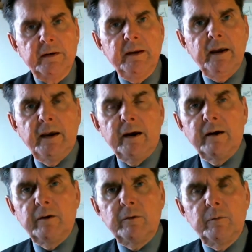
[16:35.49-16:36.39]

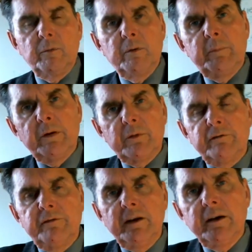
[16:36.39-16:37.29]
now will be
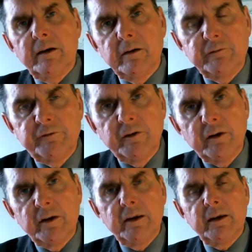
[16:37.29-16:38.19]
revealed
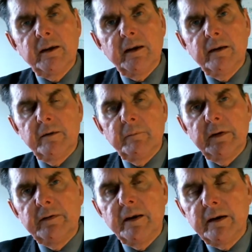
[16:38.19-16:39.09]
fully in the
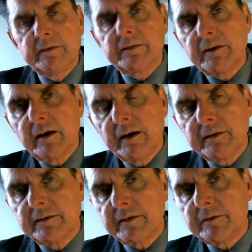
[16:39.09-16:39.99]
midnight sky
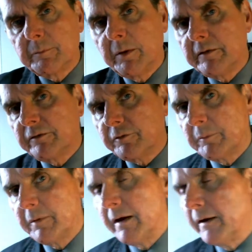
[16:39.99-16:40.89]
6 months
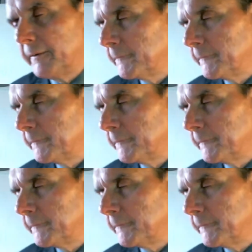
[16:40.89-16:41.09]
from now.